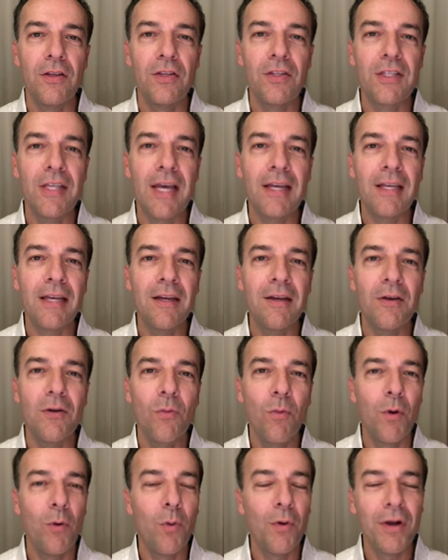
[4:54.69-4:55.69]
Second,
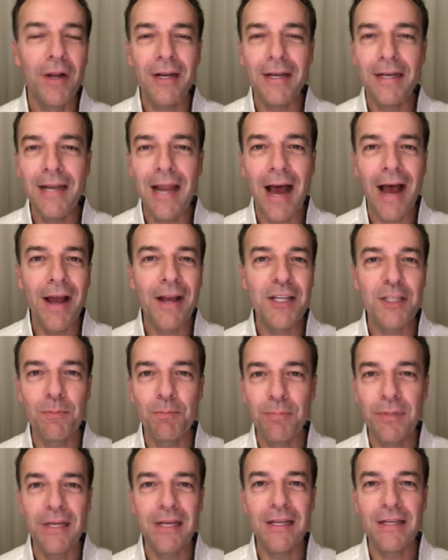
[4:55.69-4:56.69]
we want a nice
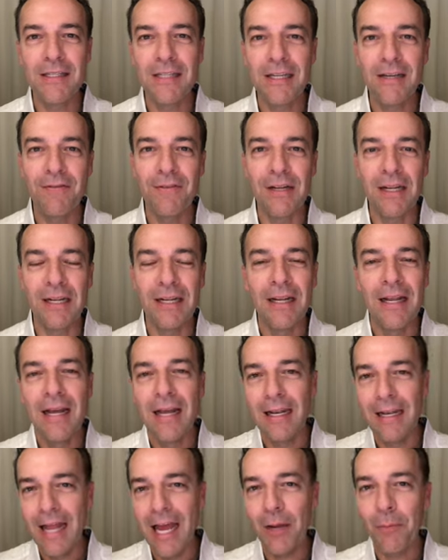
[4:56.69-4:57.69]
big dividend
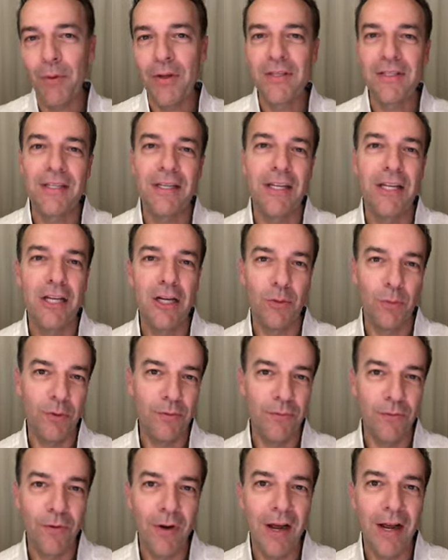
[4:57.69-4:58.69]
like we see here with
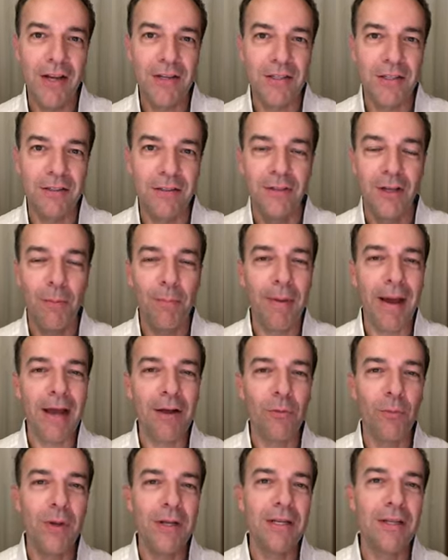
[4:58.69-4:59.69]
Verizon. Now back
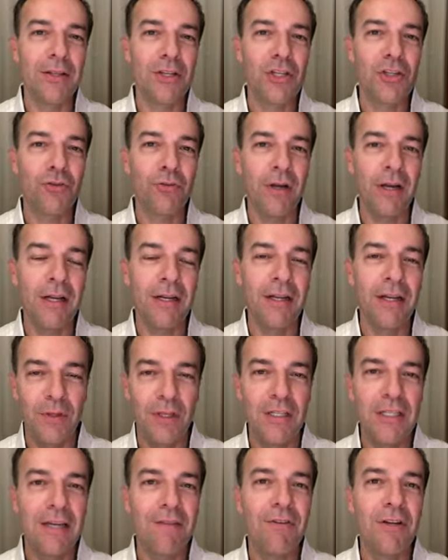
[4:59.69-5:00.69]
when we did this trade, the
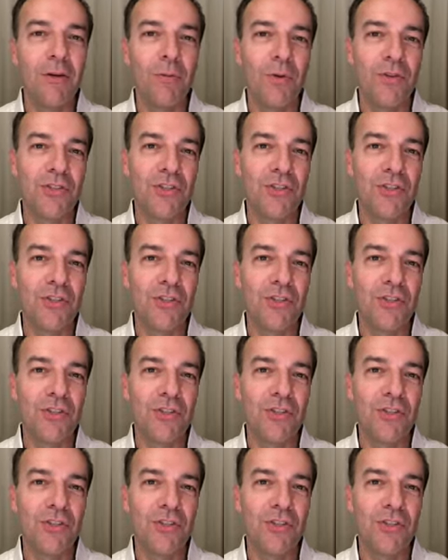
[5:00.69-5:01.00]
dividend was